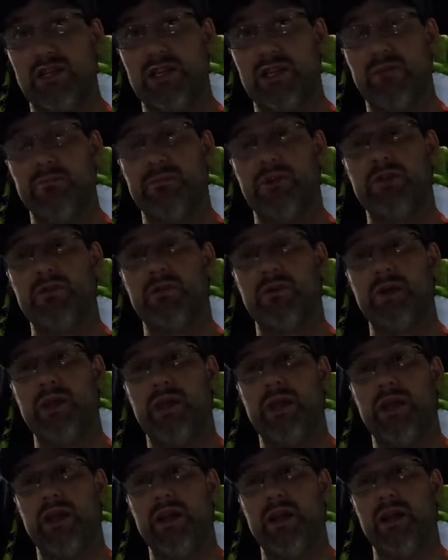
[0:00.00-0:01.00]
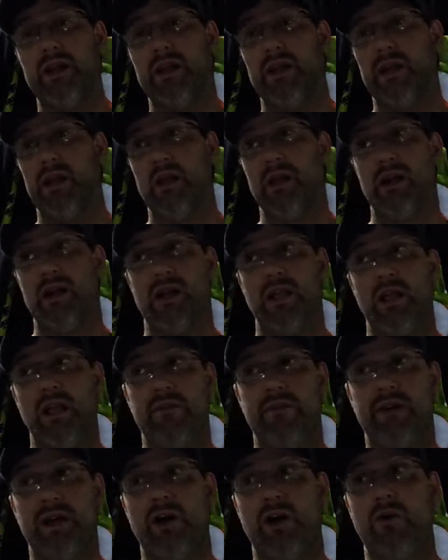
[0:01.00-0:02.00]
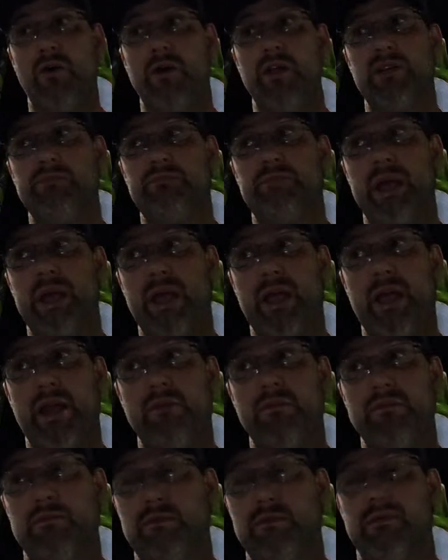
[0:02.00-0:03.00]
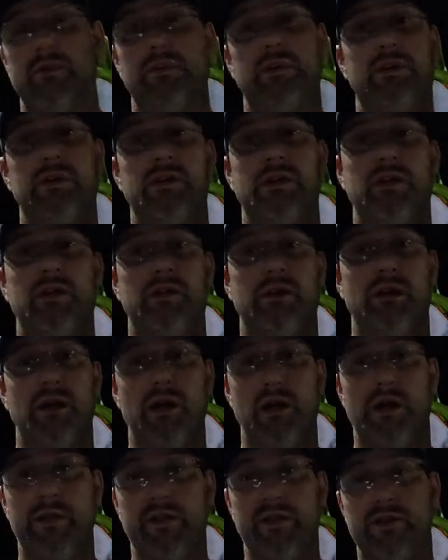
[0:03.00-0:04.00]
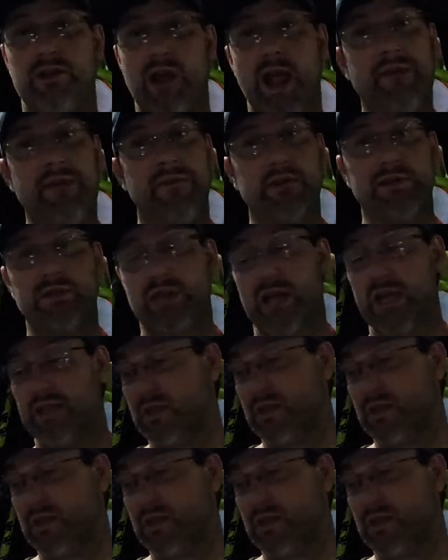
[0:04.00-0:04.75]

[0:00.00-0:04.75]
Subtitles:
in between have always been on the driver's side. The